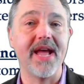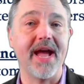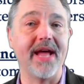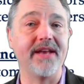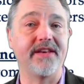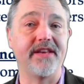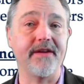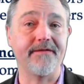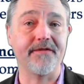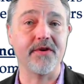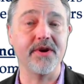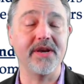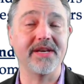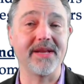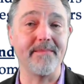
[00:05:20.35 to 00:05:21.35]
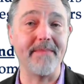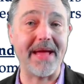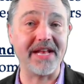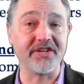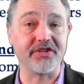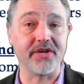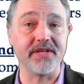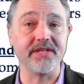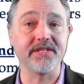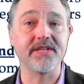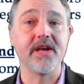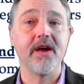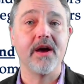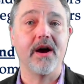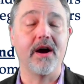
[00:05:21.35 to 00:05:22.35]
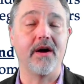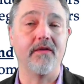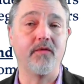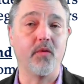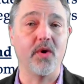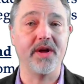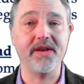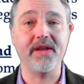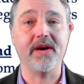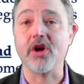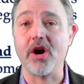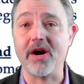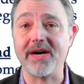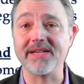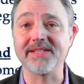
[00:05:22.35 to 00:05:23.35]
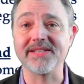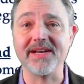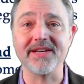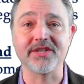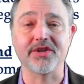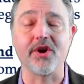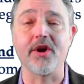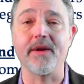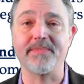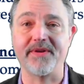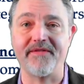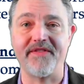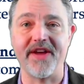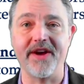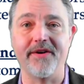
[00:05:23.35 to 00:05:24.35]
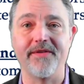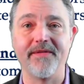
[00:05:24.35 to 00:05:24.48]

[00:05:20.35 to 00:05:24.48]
and different dimensions of what caused a startup to fail.